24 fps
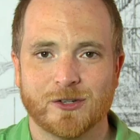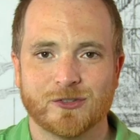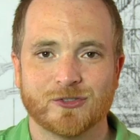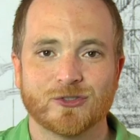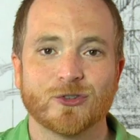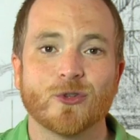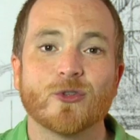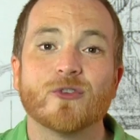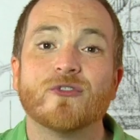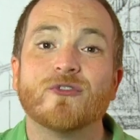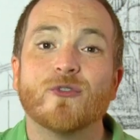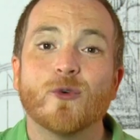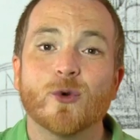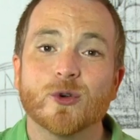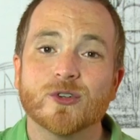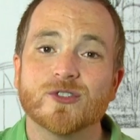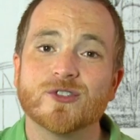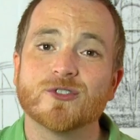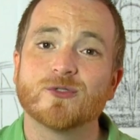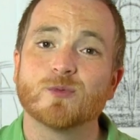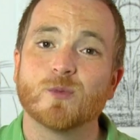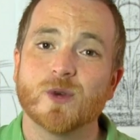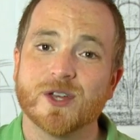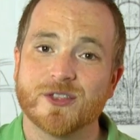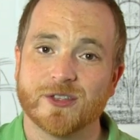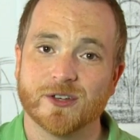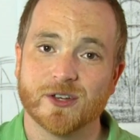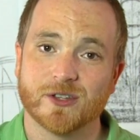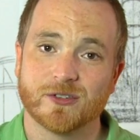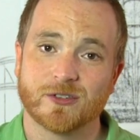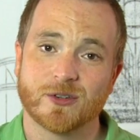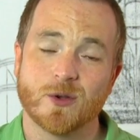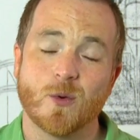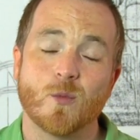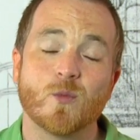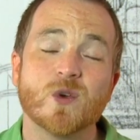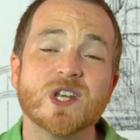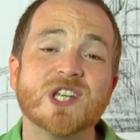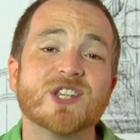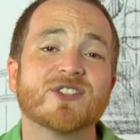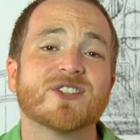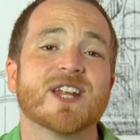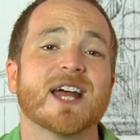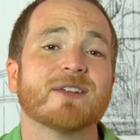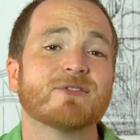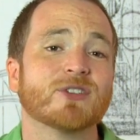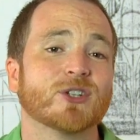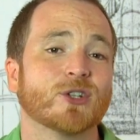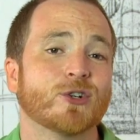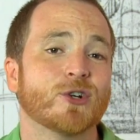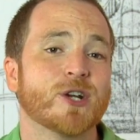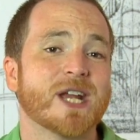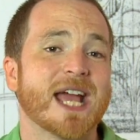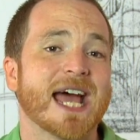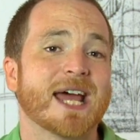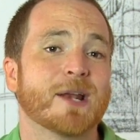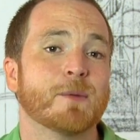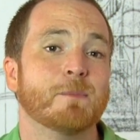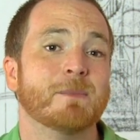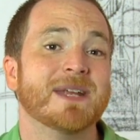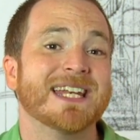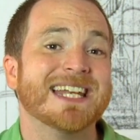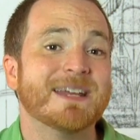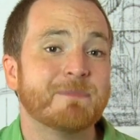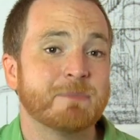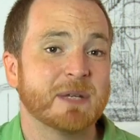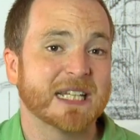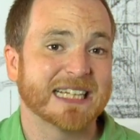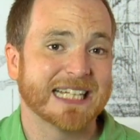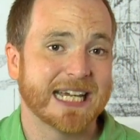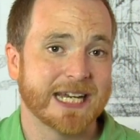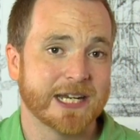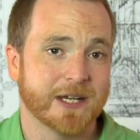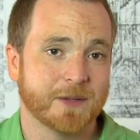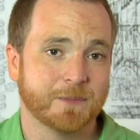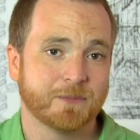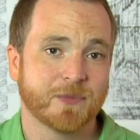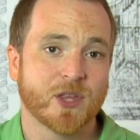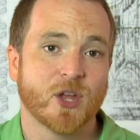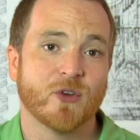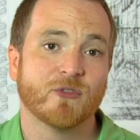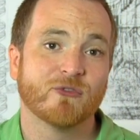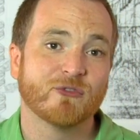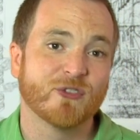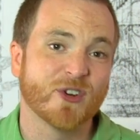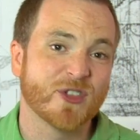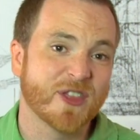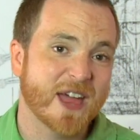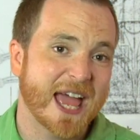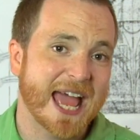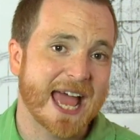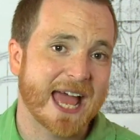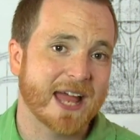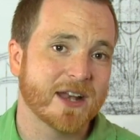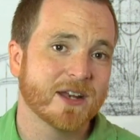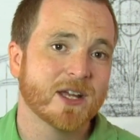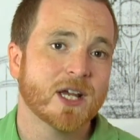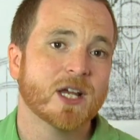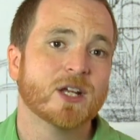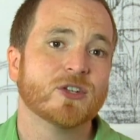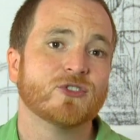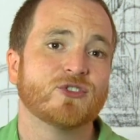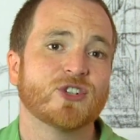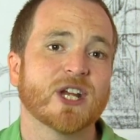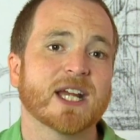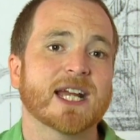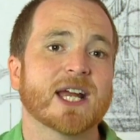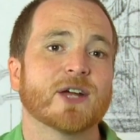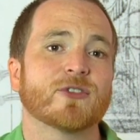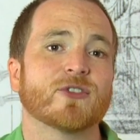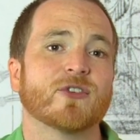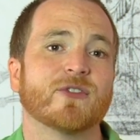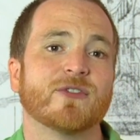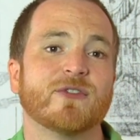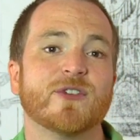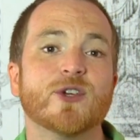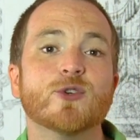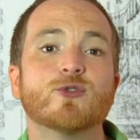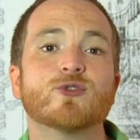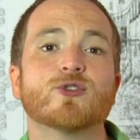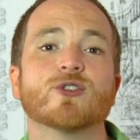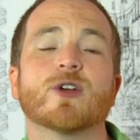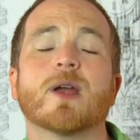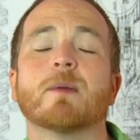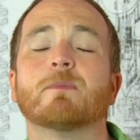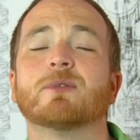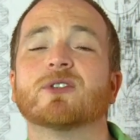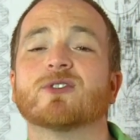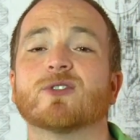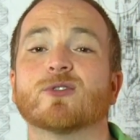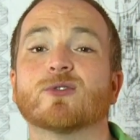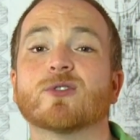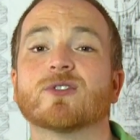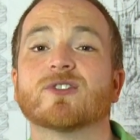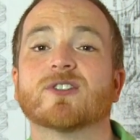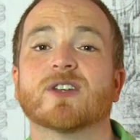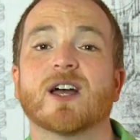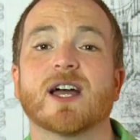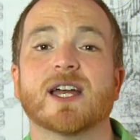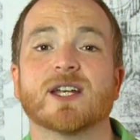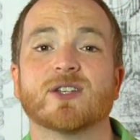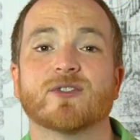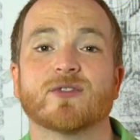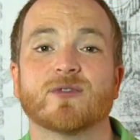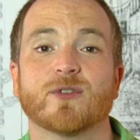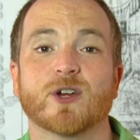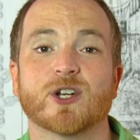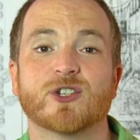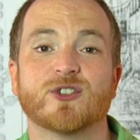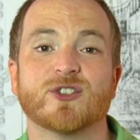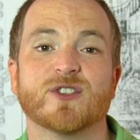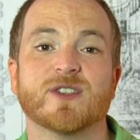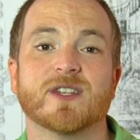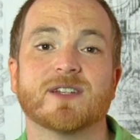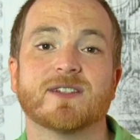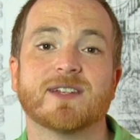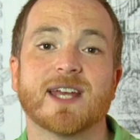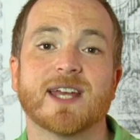So the Force is with us, we just have to learn how to manipulate it. For that, check out the future episode of Science Friction that